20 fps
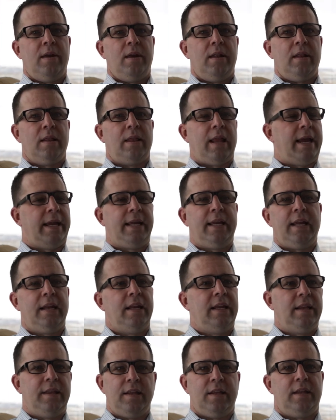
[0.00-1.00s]
Like
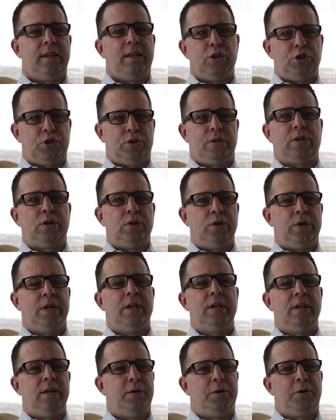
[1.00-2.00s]
anything that's
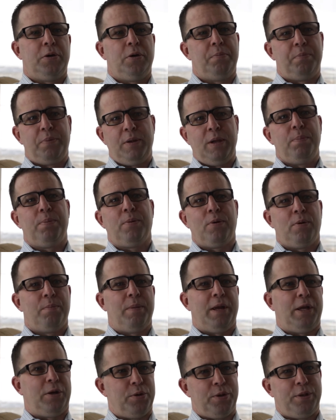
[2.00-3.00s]
good people
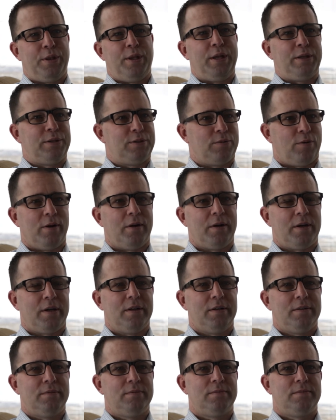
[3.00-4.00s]
make good things work.
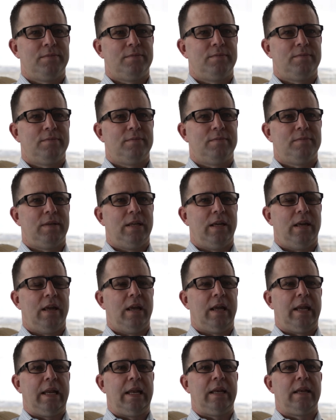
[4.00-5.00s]

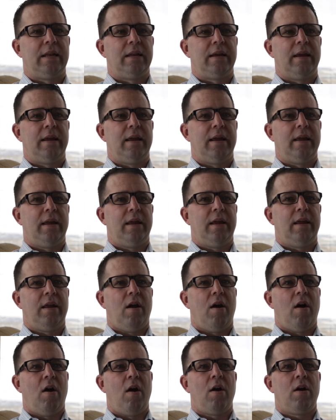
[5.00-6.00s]
And
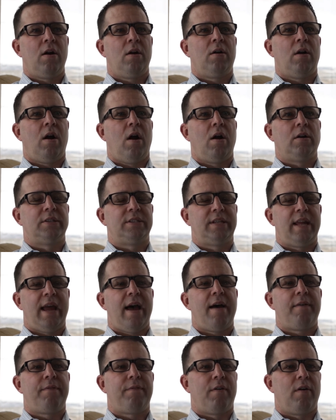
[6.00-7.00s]
our
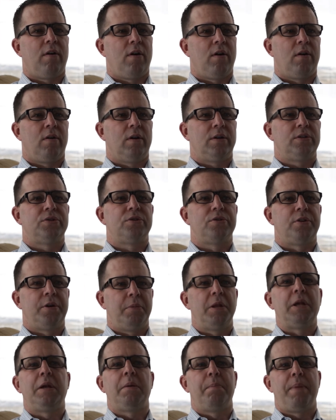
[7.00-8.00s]
staff are
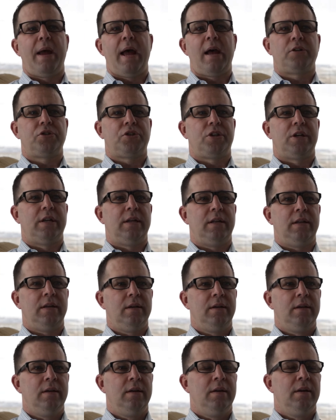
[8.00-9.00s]
extremely compassionate.
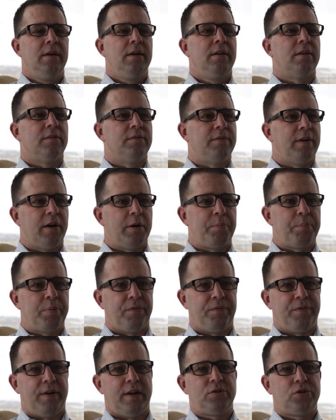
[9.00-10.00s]
They're very
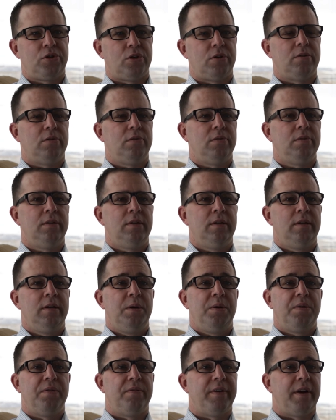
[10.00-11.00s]
professional,
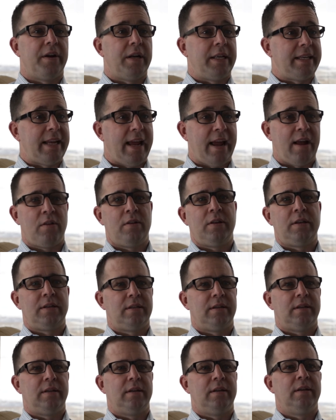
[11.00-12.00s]
they're very
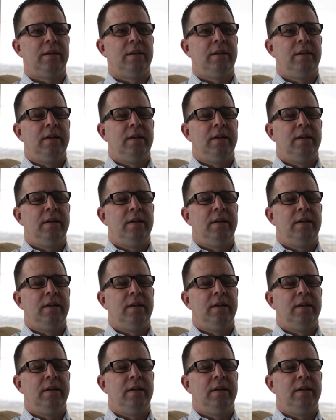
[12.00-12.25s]
talented.